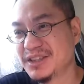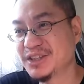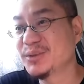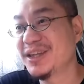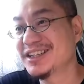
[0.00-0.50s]

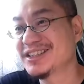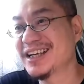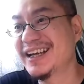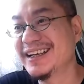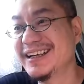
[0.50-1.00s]
do this.
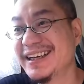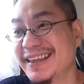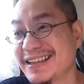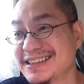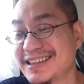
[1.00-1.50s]
I can
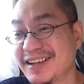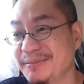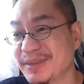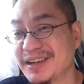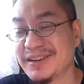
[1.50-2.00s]
get this
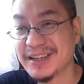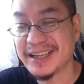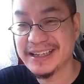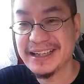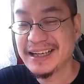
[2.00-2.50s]
done.
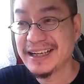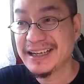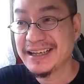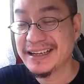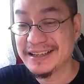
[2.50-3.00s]
Okay,
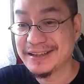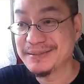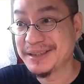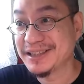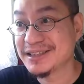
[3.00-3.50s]

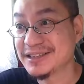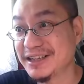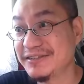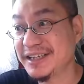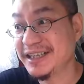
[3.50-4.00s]
because
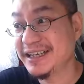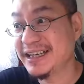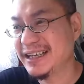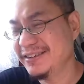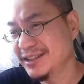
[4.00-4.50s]
every day
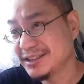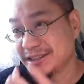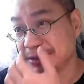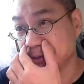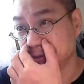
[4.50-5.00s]
I want
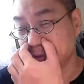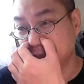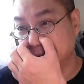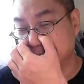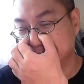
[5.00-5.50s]
to
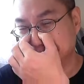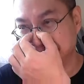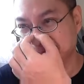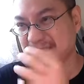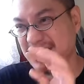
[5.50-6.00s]

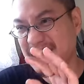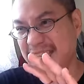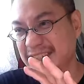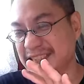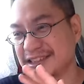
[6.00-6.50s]

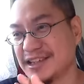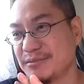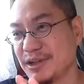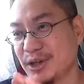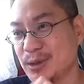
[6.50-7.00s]
set
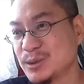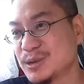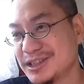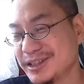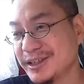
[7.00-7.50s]
some
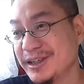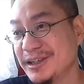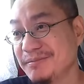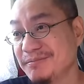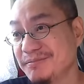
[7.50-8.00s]
goals
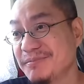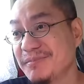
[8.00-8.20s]
in